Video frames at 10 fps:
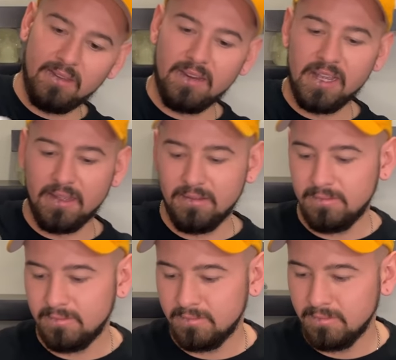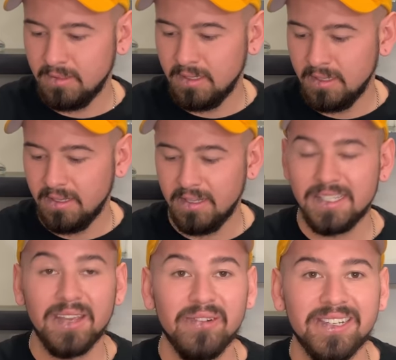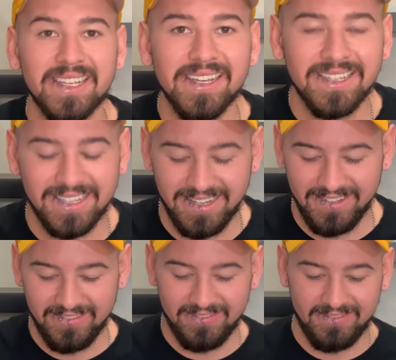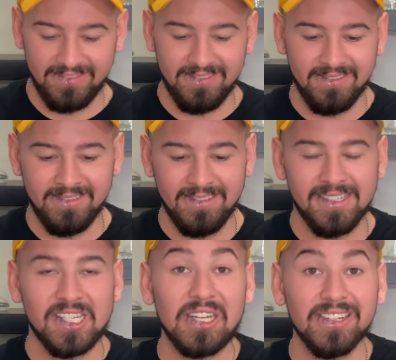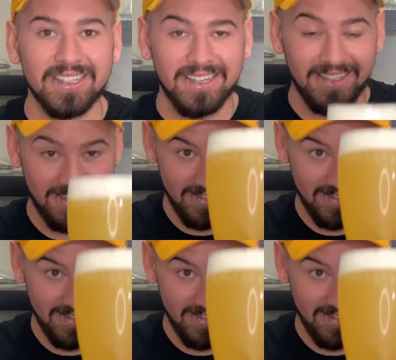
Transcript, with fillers: All right, let's give her a taste. Cheers.